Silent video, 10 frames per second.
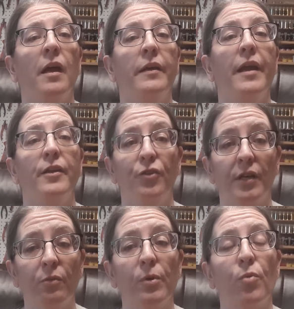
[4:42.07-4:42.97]
Now, you
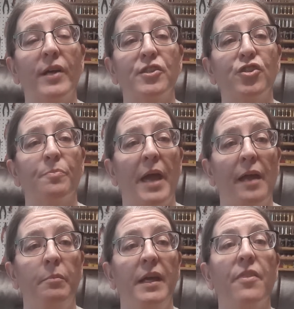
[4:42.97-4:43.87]
can request your
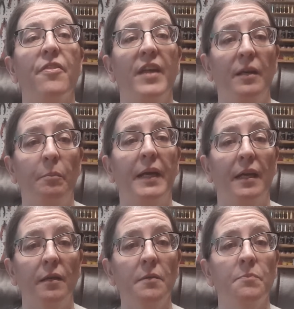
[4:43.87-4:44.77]
pen be a thin
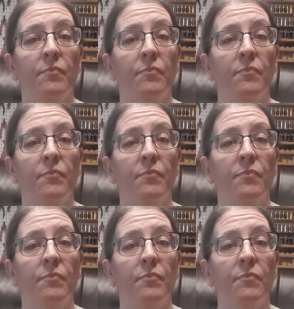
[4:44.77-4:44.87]
pen.